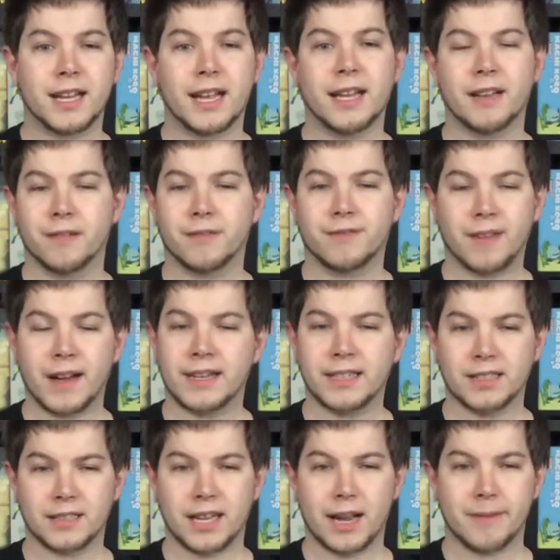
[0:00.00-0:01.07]
and
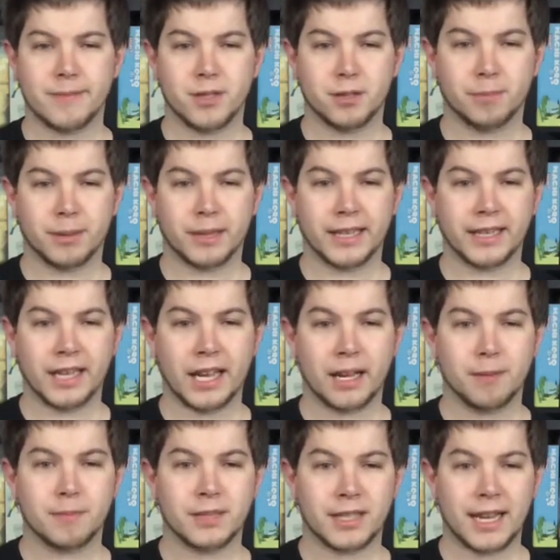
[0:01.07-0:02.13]
finding time to play games